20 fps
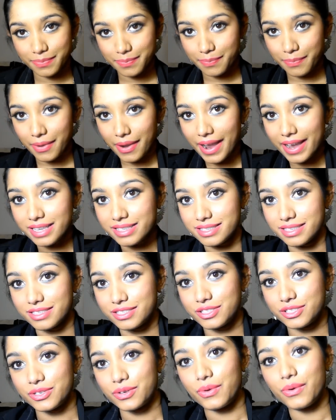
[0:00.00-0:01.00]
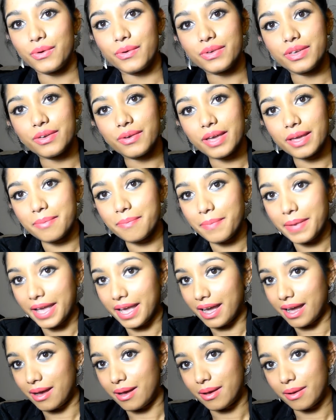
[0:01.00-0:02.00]
prizes so you can pick
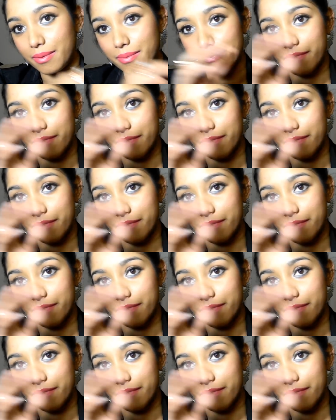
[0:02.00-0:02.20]
up